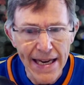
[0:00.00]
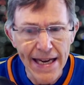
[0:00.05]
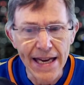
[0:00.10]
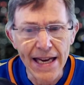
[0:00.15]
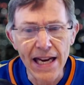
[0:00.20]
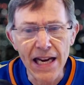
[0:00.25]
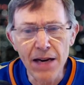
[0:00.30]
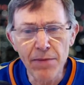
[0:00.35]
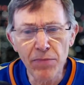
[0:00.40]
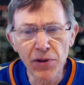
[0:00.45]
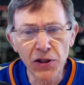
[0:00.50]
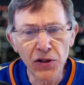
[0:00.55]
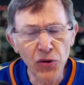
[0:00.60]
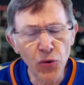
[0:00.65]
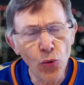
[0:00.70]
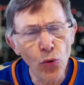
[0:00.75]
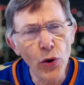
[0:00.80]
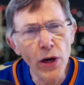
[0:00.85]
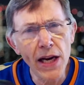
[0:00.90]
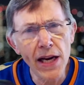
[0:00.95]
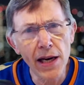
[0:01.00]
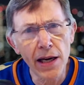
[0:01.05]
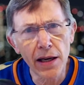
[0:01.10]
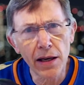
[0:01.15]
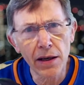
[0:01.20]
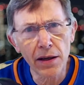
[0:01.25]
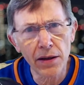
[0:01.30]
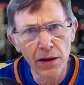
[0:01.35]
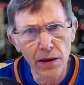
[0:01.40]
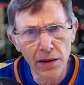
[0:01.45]
In
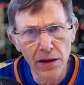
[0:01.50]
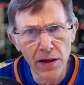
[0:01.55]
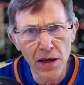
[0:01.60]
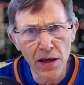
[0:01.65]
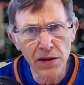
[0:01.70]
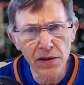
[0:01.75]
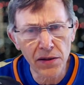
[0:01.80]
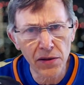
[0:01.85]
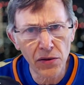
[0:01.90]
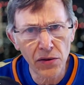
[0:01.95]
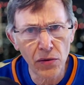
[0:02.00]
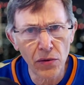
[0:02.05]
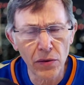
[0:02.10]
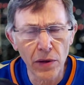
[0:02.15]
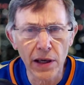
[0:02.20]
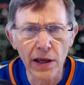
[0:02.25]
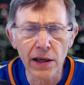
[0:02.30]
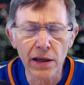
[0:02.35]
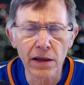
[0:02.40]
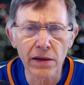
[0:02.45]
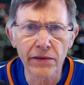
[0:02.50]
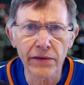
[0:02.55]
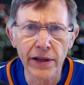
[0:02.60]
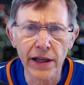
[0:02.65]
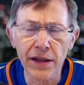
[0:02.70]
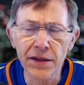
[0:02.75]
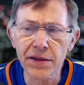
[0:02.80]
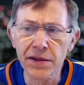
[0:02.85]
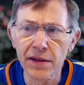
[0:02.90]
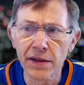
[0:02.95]
between these two
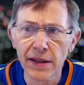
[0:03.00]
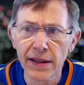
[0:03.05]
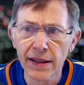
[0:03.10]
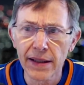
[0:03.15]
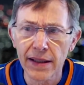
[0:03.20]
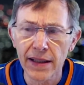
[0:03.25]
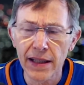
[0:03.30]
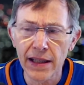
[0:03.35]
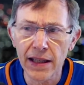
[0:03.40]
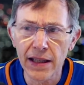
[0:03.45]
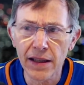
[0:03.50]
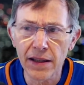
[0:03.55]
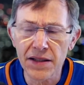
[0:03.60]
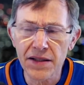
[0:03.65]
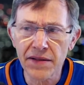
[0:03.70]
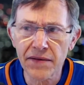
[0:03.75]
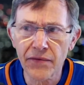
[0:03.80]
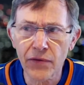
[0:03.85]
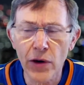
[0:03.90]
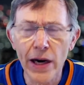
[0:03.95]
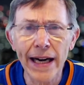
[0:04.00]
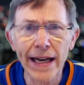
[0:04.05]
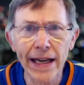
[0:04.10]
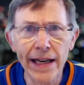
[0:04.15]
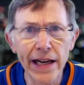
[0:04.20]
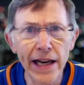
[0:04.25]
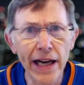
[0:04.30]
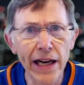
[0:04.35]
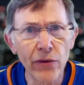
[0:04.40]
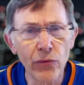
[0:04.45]
events, it's Friday
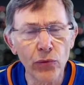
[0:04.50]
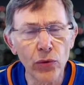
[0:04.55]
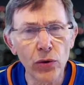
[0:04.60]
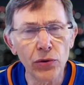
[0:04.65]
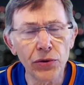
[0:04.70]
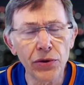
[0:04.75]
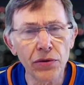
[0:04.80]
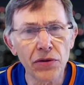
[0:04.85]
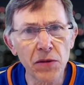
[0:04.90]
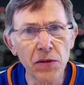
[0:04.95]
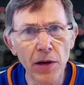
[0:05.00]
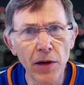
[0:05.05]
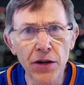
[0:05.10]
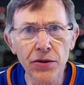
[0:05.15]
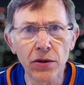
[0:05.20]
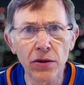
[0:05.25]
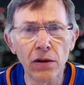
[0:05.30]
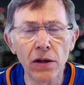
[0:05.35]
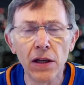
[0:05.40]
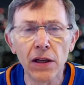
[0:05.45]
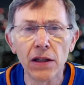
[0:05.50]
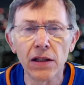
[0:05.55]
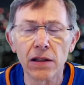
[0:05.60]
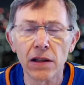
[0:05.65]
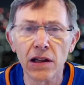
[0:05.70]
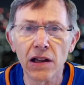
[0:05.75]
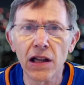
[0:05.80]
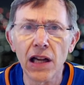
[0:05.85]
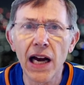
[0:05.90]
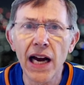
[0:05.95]
night, we'll do a special
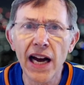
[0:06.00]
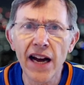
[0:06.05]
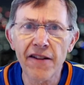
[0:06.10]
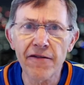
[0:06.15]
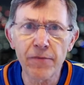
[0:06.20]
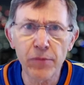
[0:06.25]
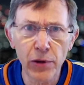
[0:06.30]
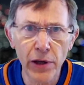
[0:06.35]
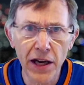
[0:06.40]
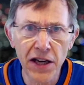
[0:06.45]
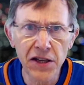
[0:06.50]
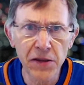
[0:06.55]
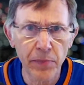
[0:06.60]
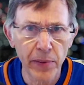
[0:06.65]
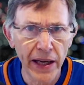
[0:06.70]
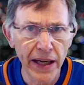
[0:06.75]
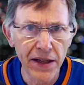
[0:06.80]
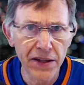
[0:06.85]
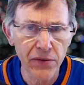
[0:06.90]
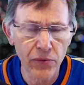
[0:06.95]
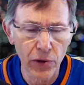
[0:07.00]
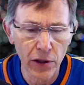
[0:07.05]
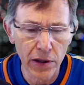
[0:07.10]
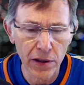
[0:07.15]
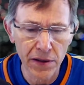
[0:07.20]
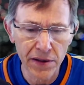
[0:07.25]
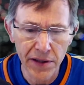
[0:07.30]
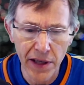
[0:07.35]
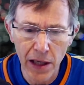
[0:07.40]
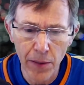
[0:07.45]
live play space. We're going
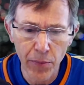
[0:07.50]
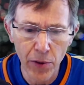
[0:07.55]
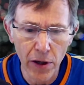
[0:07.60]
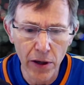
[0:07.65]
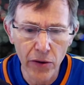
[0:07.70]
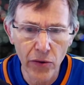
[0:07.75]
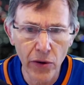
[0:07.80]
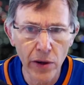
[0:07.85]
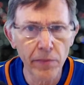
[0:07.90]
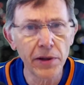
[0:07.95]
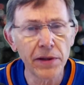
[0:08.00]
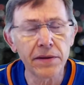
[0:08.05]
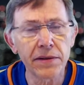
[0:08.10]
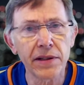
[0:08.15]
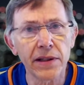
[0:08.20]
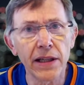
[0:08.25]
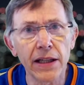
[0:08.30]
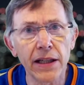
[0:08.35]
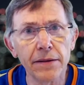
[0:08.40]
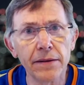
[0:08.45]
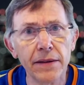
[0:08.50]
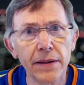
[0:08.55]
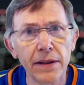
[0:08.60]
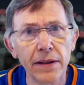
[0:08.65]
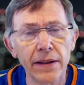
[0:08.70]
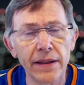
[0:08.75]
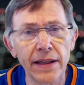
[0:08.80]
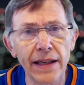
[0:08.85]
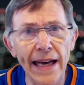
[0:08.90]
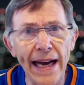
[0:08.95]
to set up our equipment
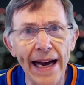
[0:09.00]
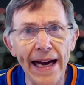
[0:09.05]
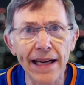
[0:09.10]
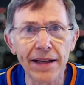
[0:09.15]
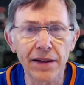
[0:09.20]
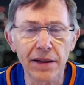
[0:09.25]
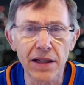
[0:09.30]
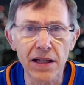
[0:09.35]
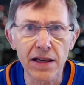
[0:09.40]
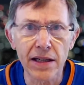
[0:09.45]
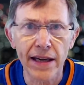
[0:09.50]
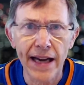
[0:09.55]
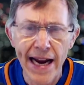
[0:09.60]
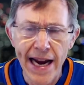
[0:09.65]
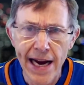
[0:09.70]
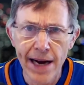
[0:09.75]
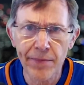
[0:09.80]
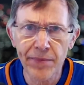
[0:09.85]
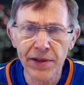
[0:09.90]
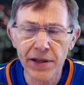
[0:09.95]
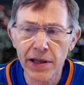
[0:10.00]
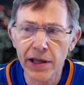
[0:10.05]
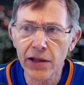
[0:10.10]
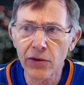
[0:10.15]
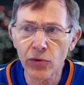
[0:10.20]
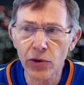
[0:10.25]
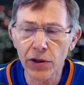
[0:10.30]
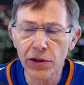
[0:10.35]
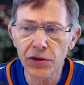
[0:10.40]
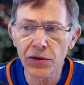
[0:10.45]
at the Hampton Inn, and
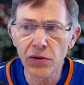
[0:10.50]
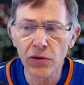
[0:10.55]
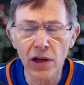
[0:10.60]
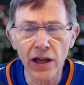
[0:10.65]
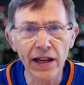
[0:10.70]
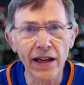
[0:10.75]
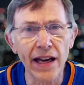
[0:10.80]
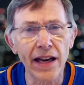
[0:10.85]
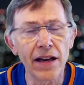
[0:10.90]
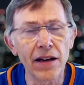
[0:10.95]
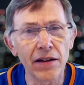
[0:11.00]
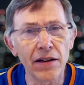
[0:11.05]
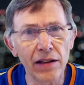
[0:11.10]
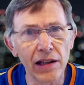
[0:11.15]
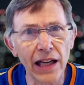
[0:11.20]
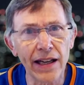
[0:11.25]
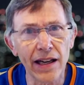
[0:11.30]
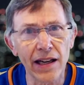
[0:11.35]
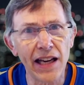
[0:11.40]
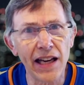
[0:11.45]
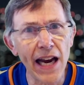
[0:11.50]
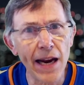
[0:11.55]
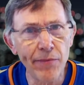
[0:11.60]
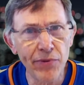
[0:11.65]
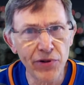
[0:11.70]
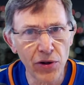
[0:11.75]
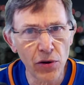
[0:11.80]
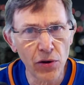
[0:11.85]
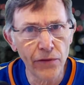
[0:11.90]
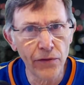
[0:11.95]
we're going to do like a game
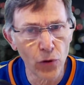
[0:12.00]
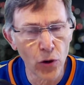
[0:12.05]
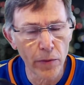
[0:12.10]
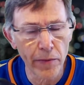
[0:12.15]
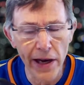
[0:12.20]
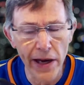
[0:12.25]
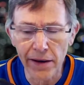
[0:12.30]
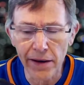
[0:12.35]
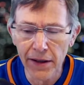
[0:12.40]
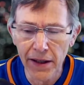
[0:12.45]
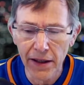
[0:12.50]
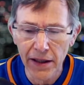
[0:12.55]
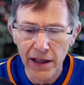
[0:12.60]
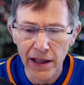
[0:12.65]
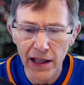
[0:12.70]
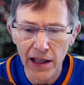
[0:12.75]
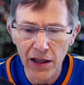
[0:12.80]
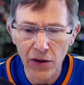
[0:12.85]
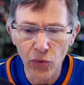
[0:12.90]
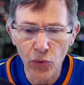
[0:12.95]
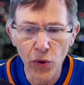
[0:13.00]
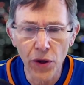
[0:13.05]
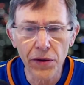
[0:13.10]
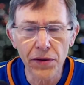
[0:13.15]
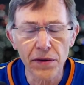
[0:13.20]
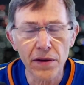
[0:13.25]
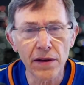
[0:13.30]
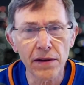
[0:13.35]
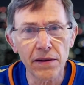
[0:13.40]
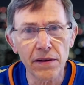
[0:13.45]
show format
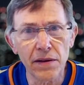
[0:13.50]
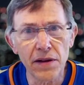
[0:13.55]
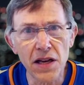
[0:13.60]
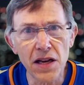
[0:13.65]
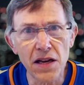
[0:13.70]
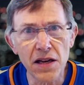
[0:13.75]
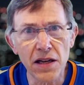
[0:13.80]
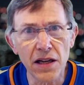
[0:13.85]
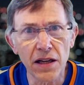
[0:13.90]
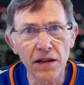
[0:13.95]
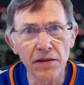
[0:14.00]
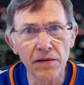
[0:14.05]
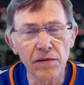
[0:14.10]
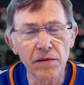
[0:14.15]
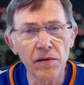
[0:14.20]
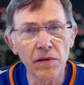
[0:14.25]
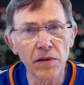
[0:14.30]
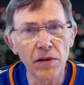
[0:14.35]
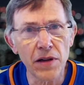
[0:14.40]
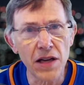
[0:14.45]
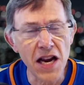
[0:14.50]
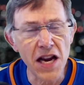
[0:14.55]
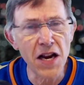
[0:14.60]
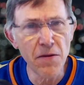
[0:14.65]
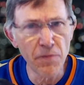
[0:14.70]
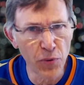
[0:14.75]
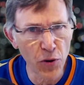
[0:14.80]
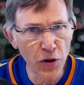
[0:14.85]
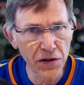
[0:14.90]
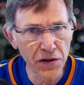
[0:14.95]
with the
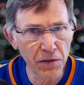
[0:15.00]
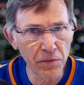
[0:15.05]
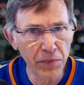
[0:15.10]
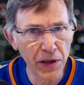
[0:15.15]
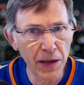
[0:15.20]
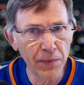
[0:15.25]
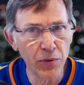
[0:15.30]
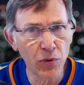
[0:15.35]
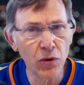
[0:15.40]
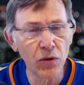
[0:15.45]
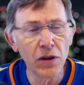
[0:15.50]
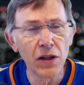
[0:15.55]
in-person people.